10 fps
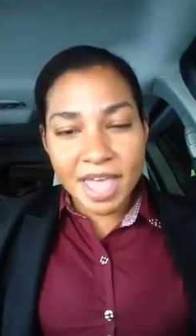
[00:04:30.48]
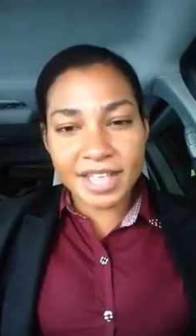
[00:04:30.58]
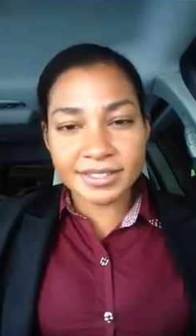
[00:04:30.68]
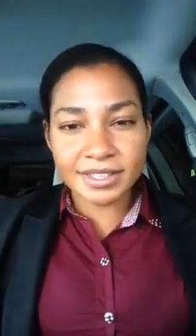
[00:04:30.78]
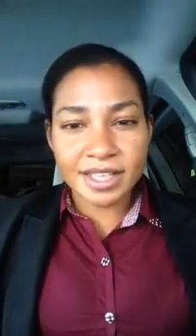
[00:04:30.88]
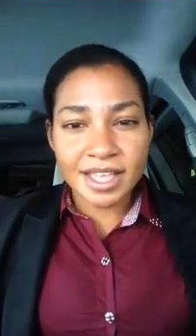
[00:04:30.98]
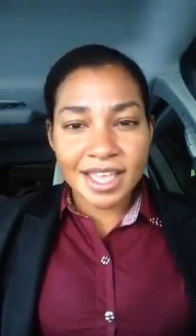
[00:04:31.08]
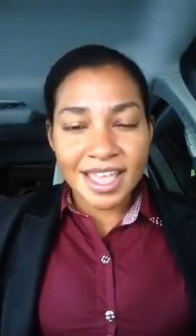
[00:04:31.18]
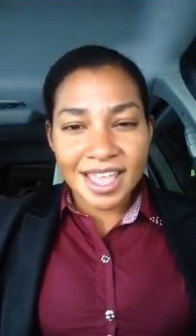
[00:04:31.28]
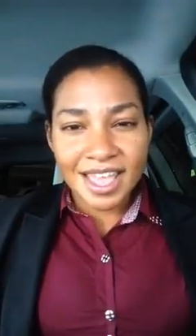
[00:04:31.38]
mess.
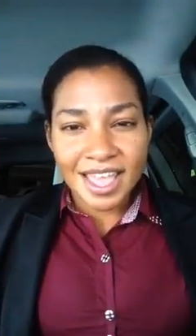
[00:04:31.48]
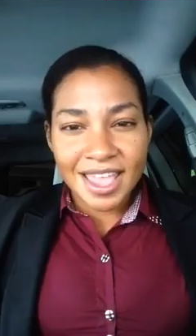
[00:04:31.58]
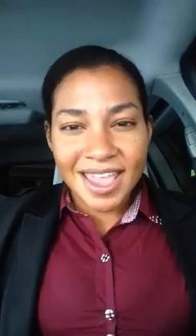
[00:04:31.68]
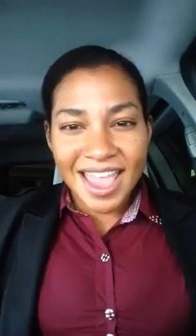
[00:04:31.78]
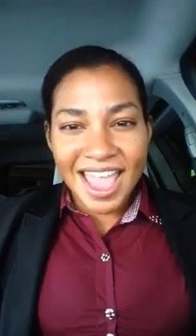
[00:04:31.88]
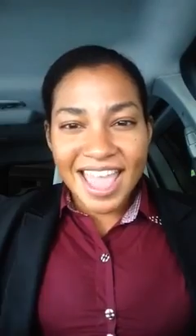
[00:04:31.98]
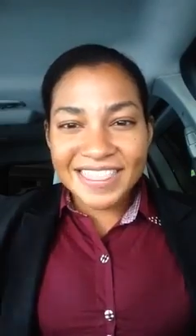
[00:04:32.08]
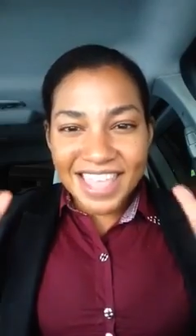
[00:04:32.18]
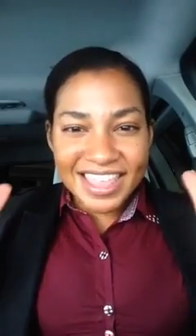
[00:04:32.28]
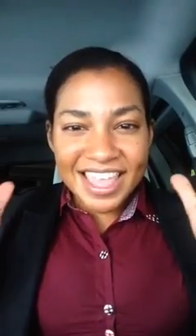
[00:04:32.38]
And
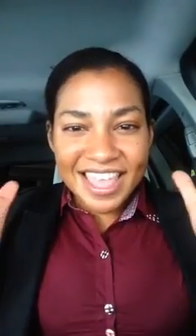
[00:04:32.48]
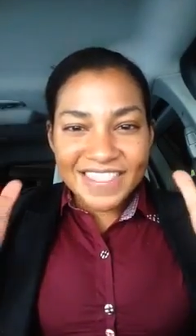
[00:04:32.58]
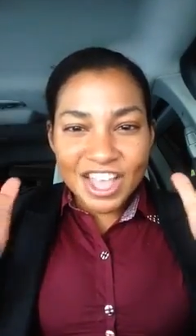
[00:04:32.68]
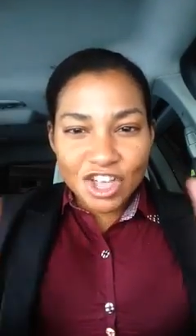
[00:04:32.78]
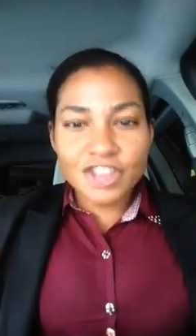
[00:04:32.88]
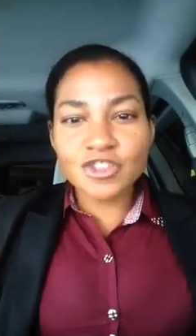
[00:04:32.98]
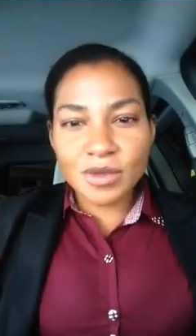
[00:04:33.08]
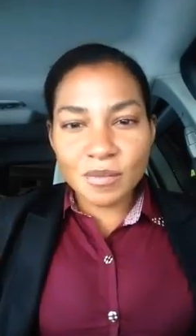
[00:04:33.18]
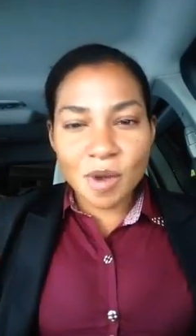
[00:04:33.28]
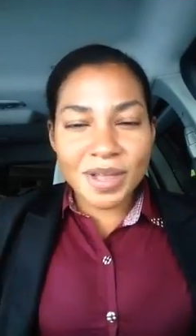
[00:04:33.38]
then they couldn't do it
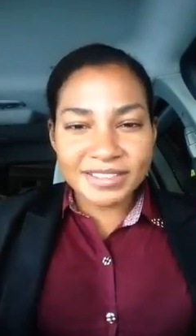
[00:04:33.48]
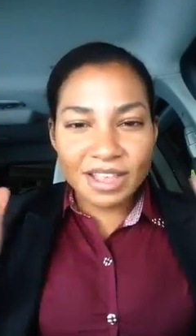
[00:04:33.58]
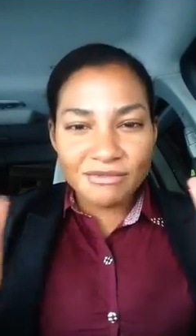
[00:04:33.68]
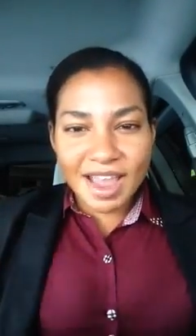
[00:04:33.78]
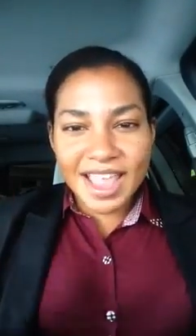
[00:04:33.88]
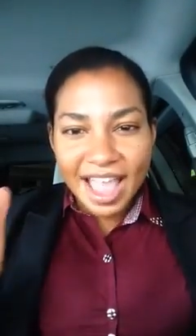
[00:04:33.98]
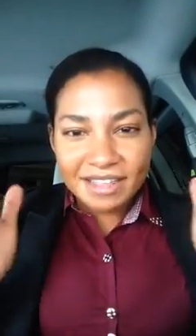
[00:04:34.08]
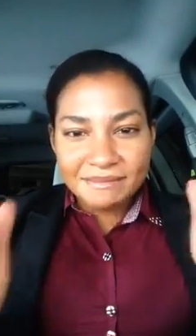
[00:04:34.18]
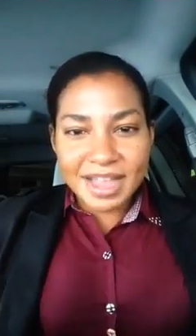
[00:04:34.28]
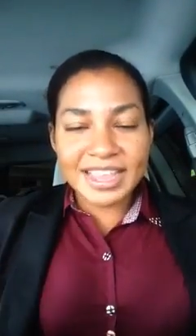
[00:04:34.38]
anymore because they ran out
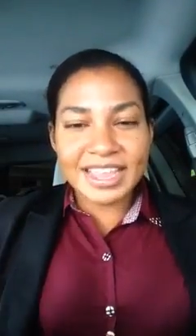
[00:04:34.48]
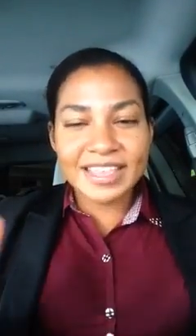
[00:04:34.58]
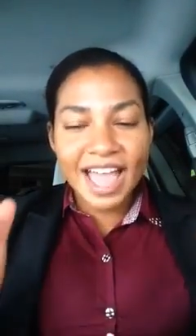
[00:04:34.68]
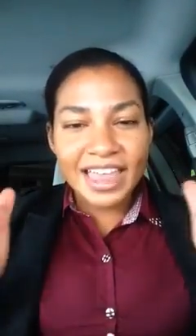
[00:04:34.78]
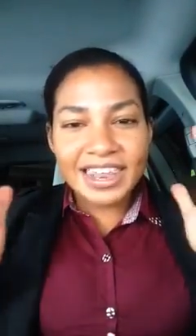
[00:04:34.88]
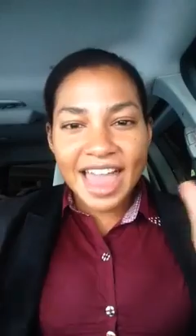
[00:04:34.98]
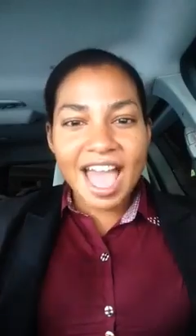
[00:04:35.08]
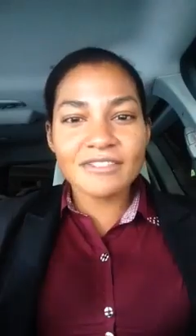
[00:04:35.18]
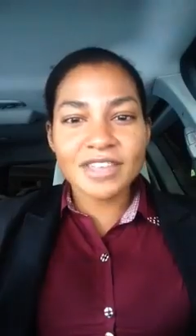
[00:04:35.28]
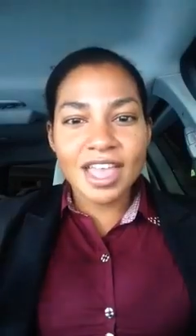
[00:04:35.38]
of money and the guy
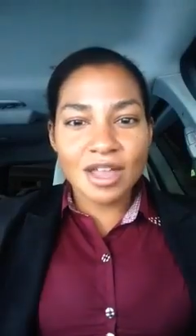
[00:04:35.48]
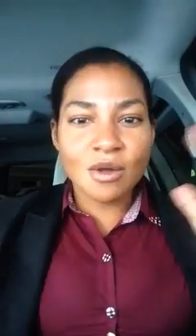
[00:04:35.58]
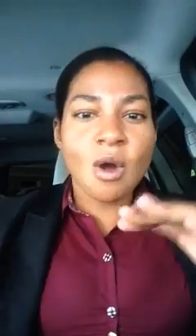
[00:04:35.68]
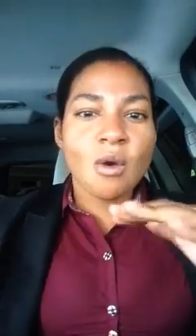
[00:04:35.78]
laughed and